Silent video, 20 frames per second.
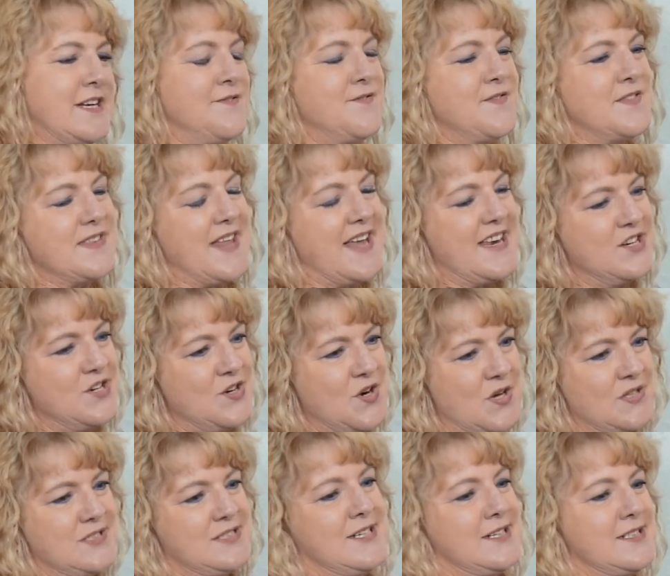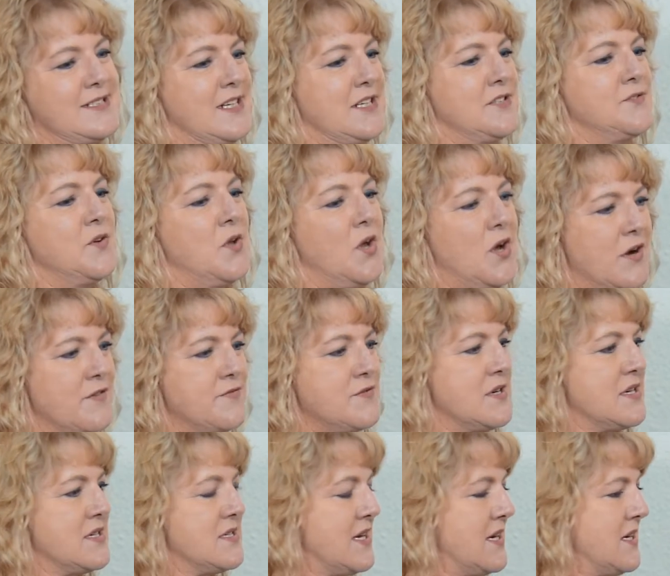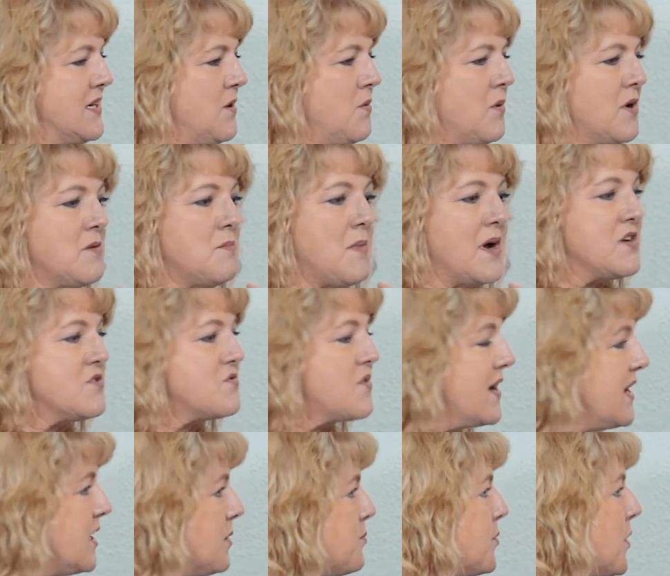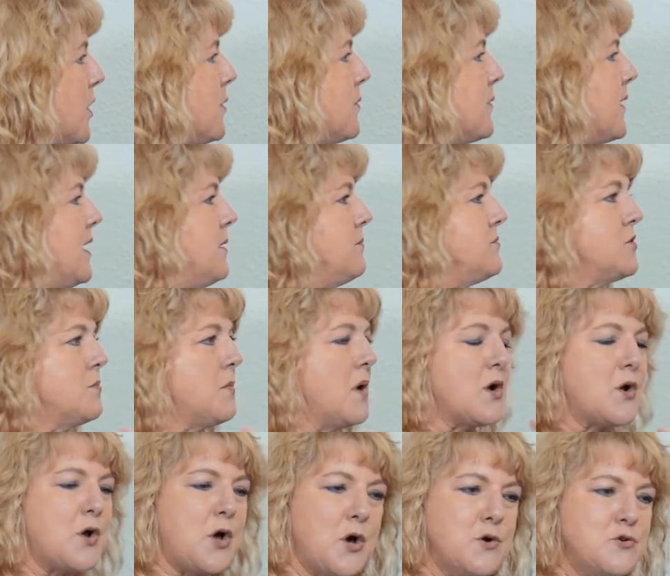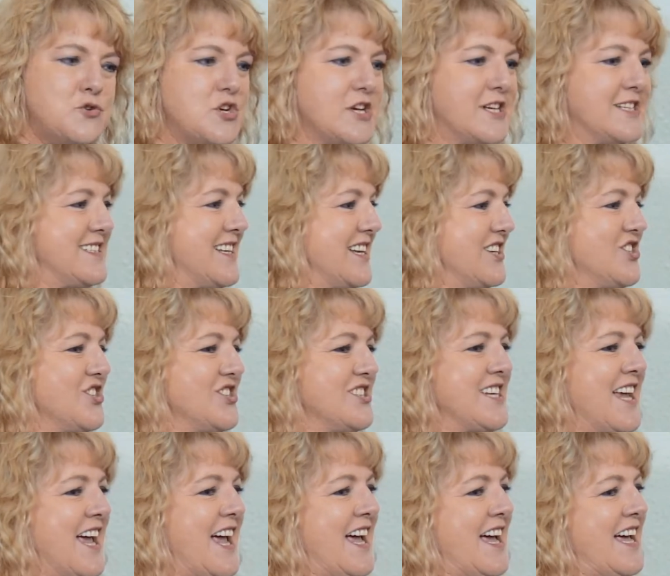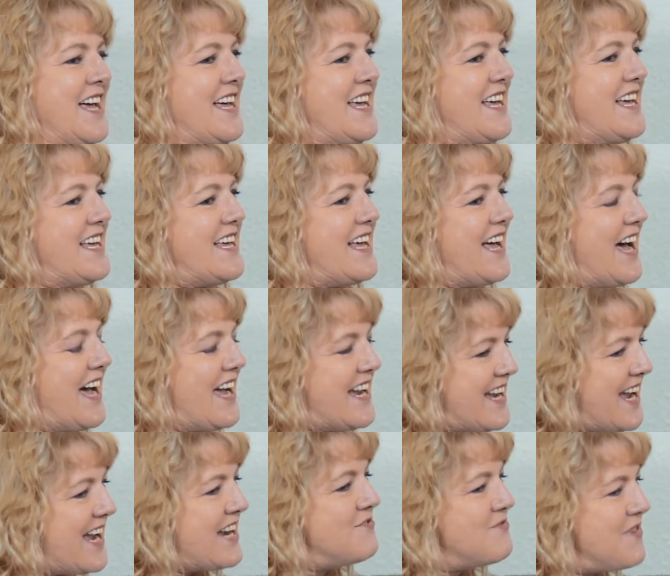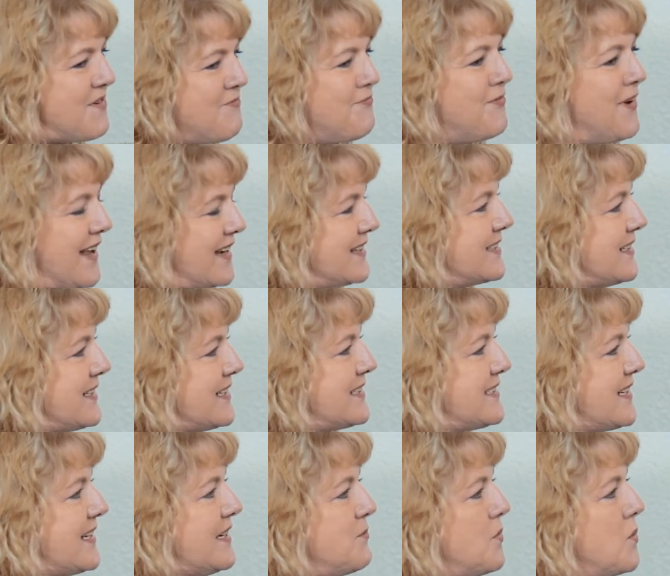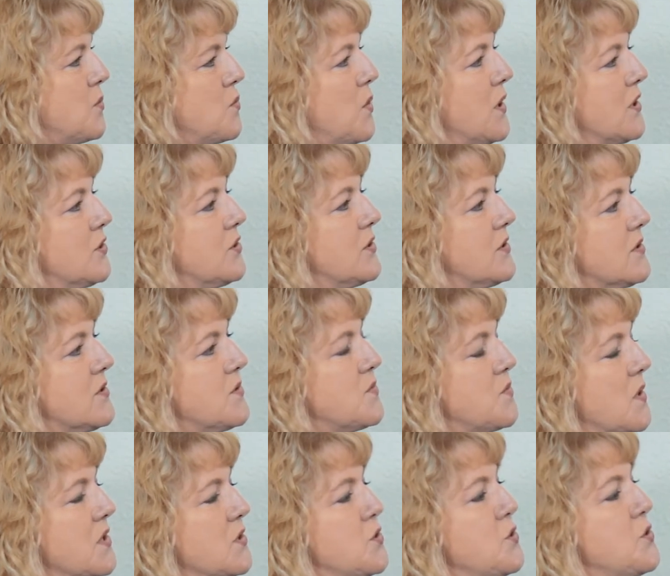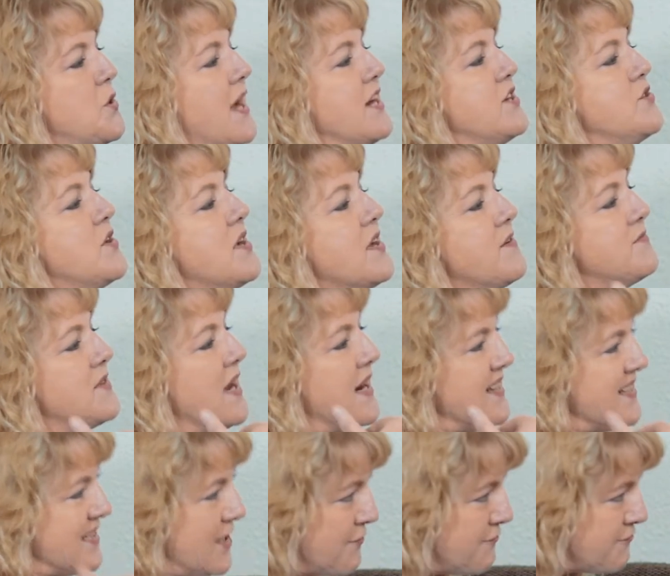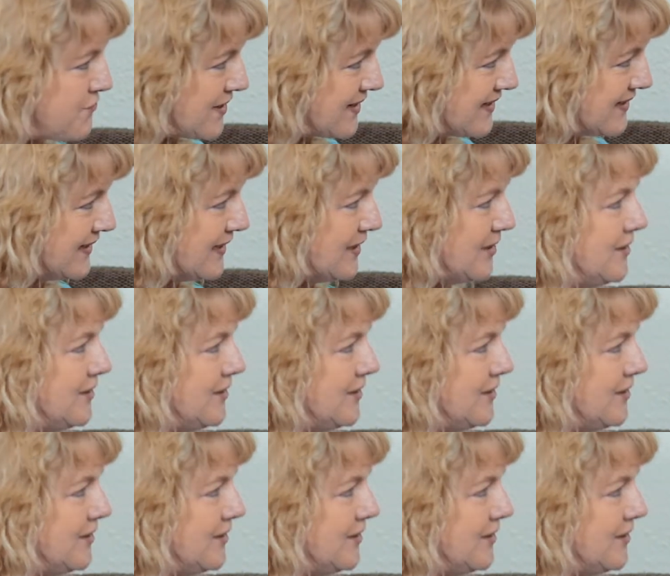if they're not successful after attending one of my training programs or my coaching sessions, I reflect and I say, well, what could I have done differently?